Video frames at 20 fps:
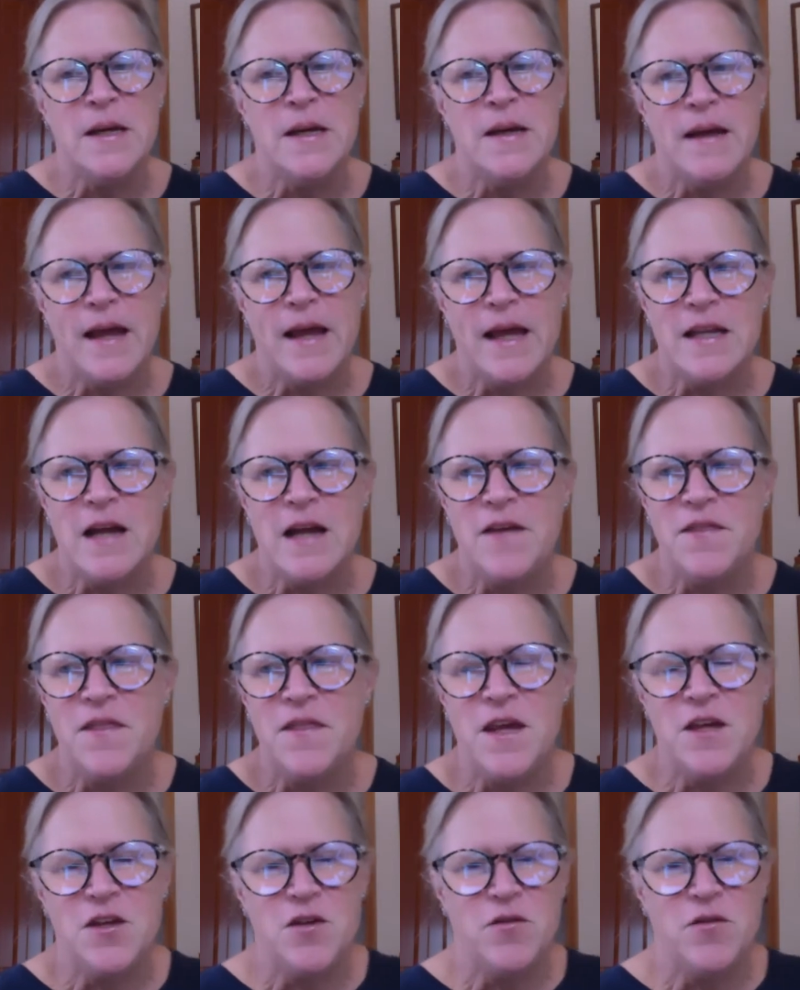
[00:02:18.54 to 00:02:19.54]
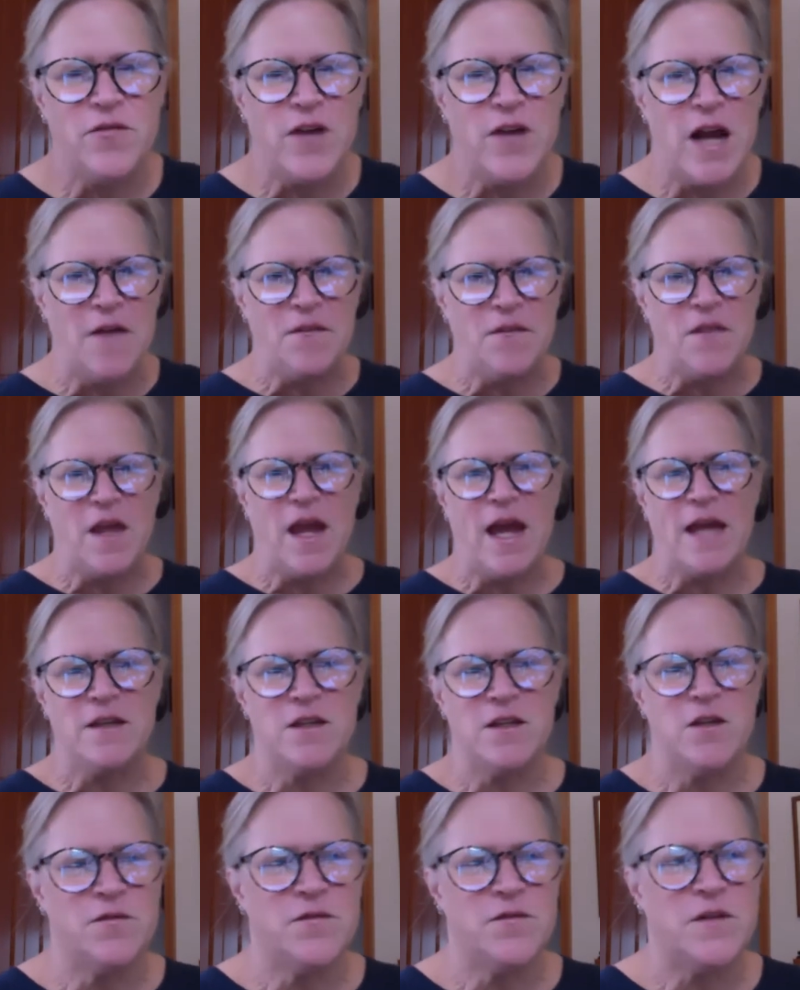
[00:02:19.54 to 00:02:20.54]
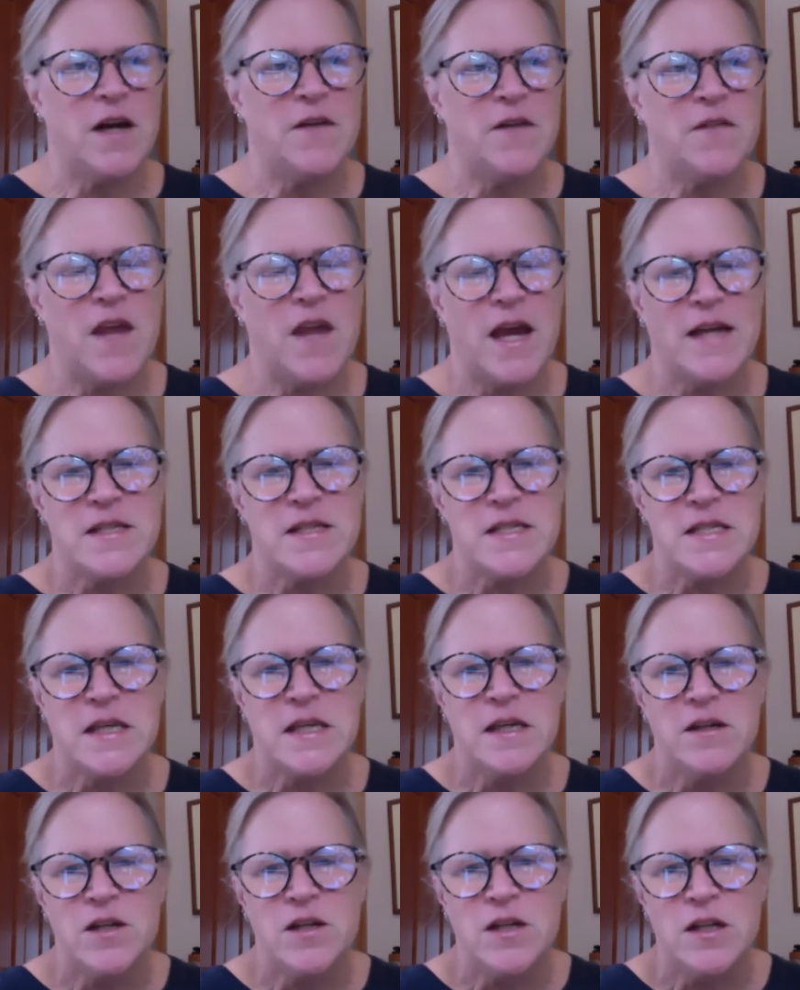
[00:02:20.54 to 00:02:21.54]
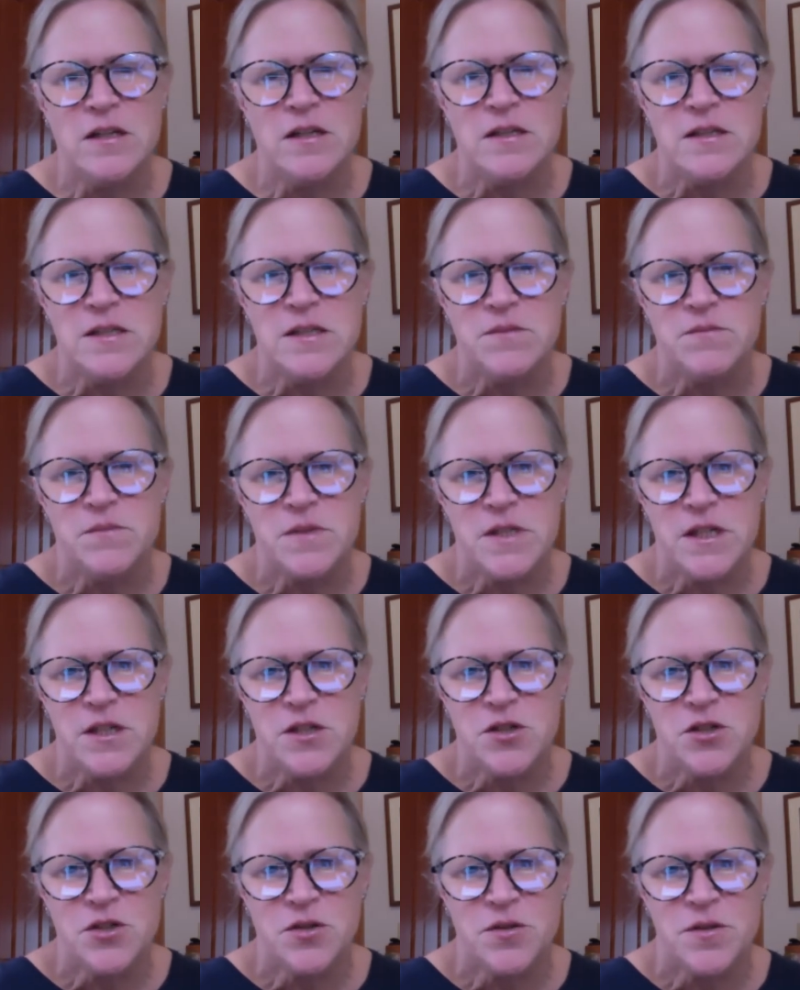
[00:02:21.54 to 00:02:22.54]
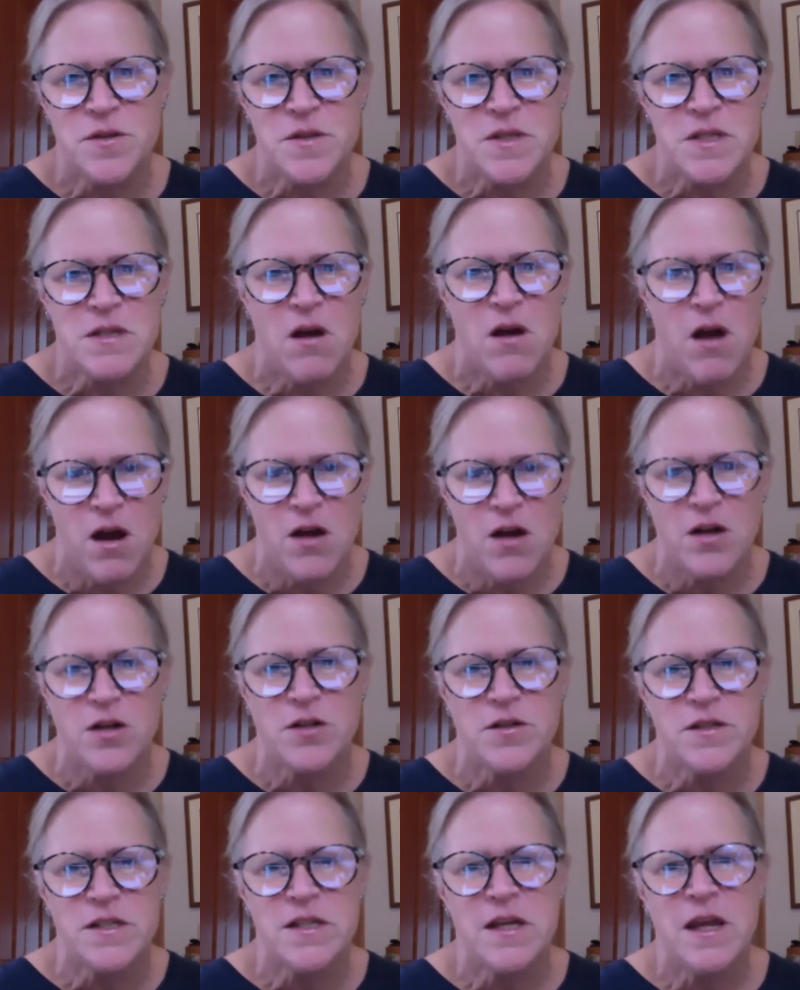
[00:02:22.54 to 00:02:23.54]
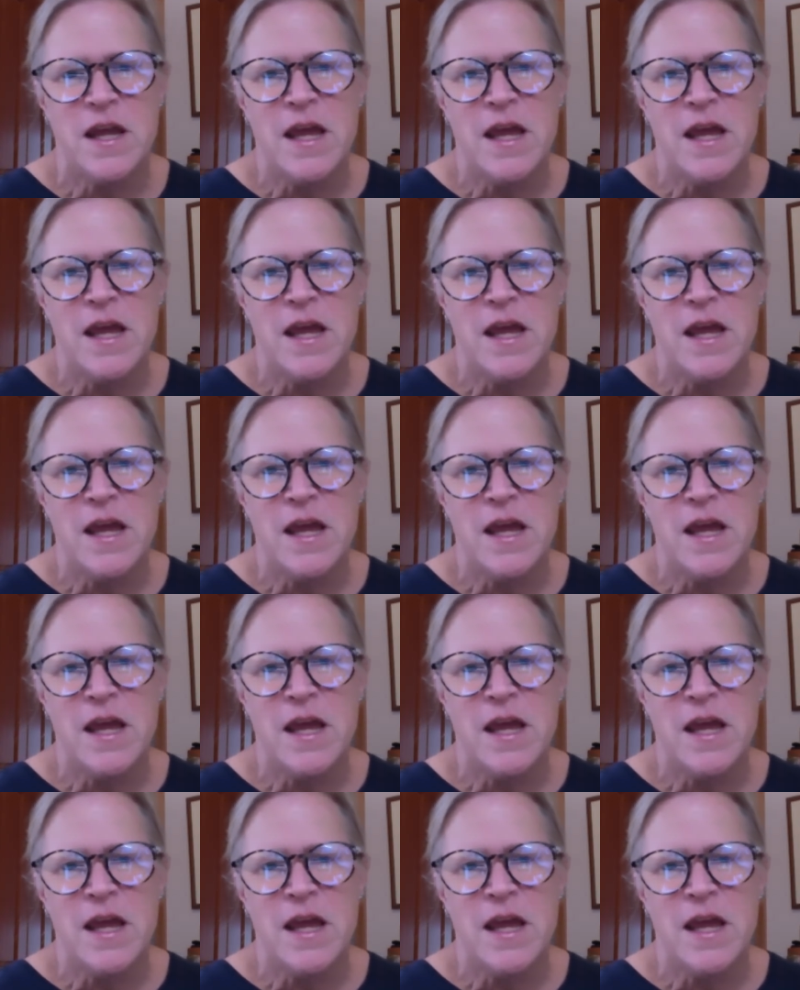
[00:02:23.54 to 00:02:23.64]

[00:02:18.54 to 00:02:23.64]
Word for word: And I think you've got that, you've got that skilled teacher's heart